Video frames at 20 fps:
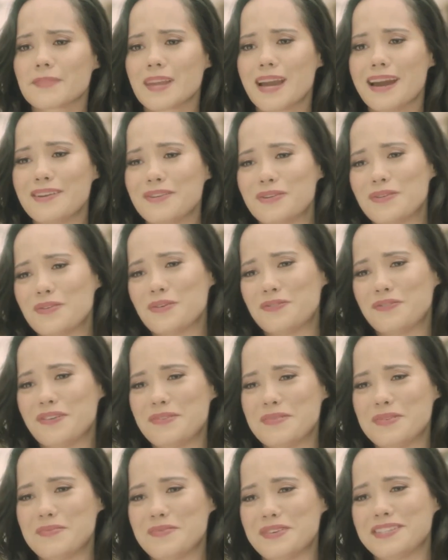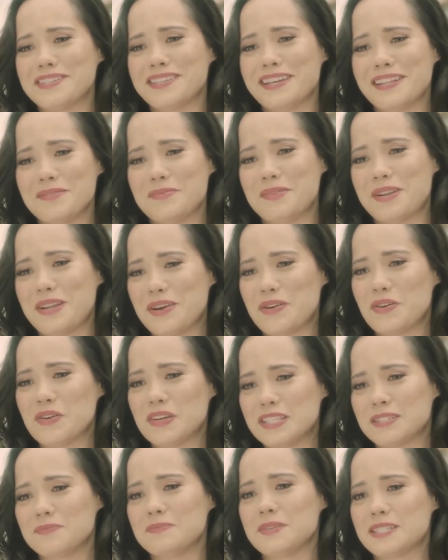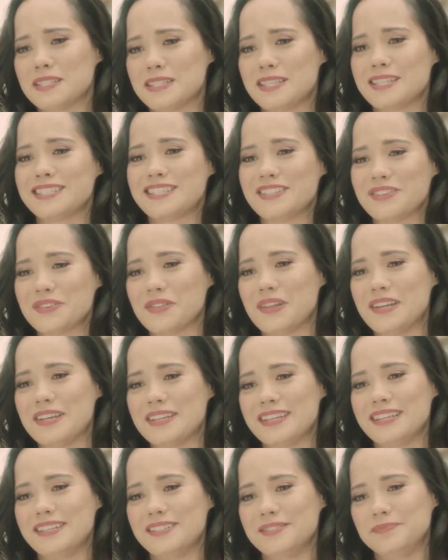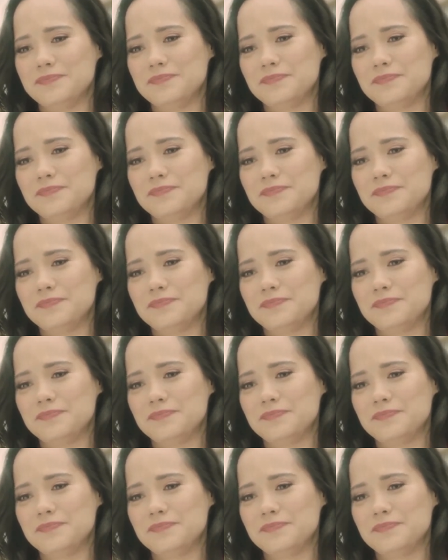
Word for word: I don't know if I'm going to be celebrating Christmas this year, London.